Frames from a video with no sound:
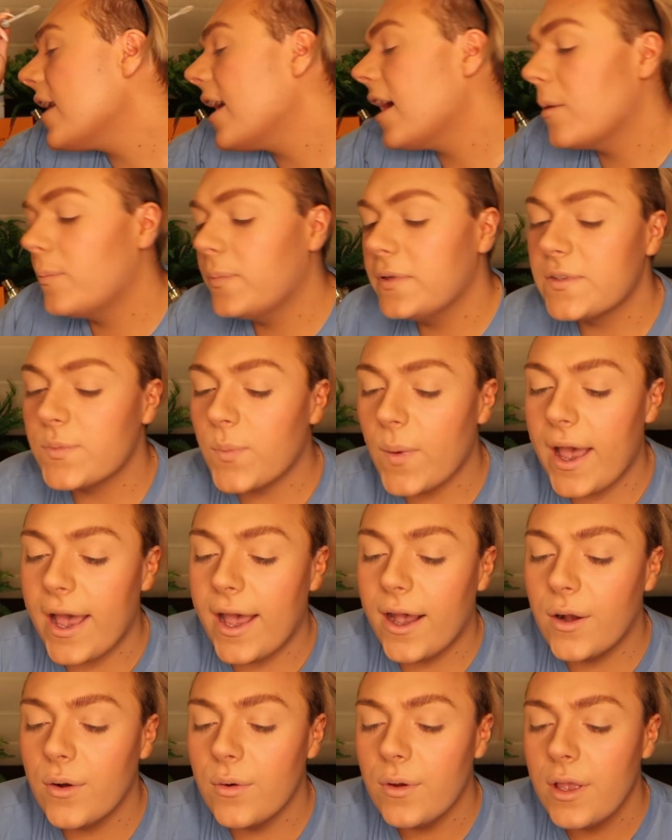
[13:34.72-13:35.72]
that up as
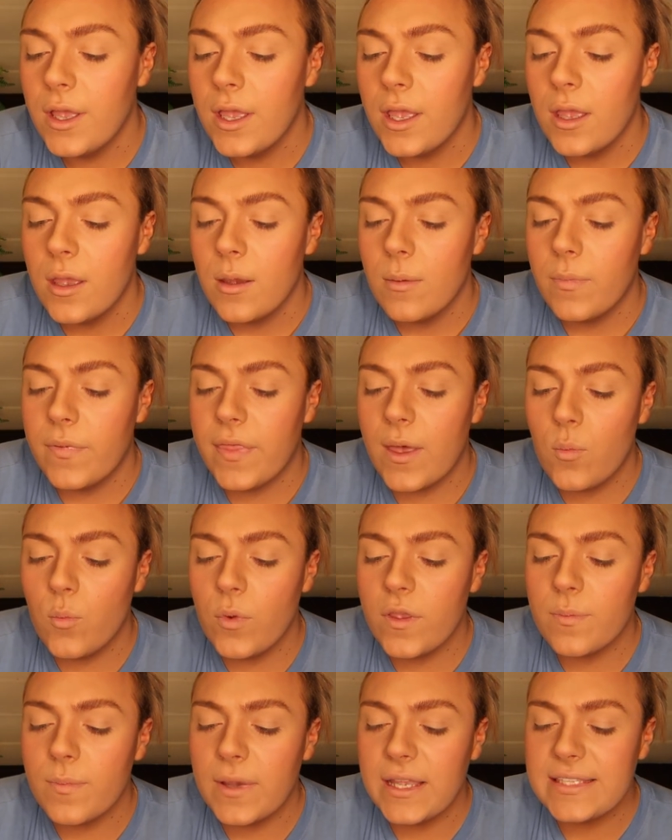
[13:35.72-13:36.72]
well. Then
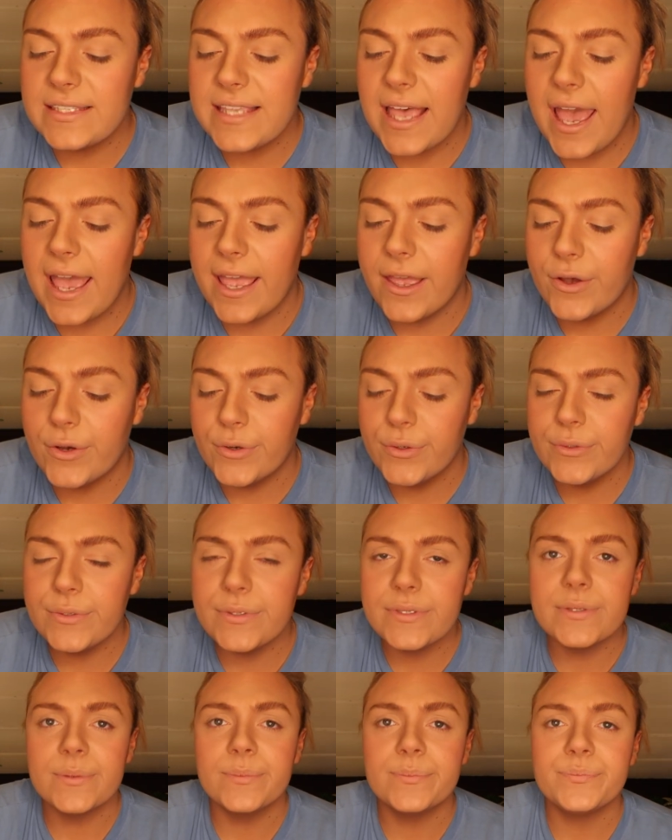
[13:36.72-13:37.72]
with my
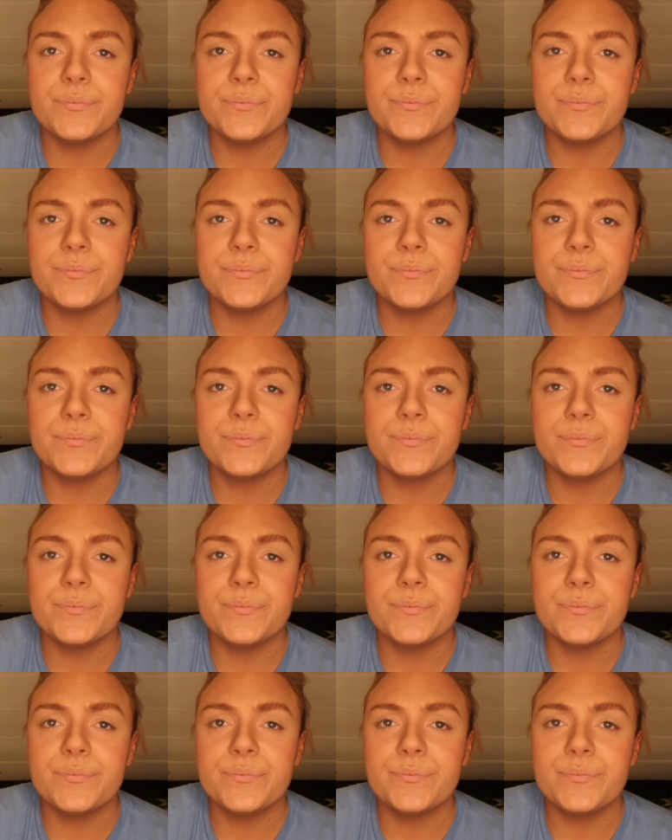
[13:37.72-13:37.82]
tails,